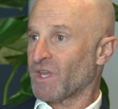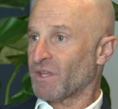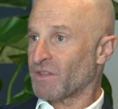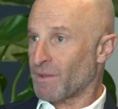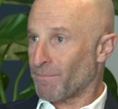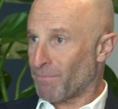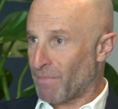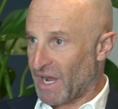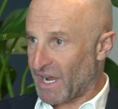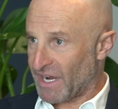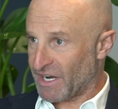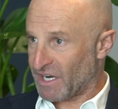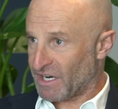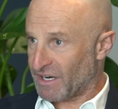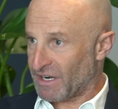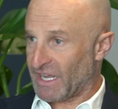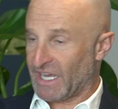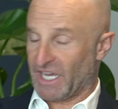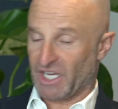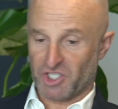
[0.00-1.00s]
the
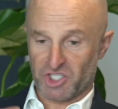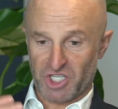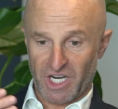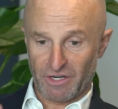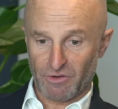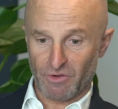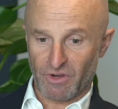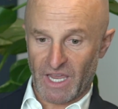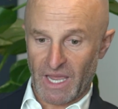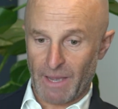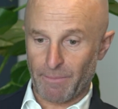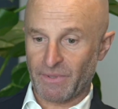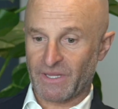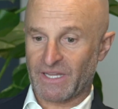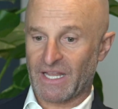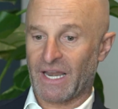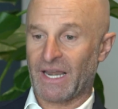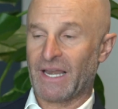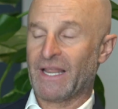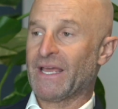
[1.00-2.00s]
buyer, like Giano
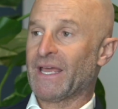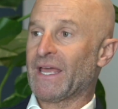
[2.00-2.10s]
Capital,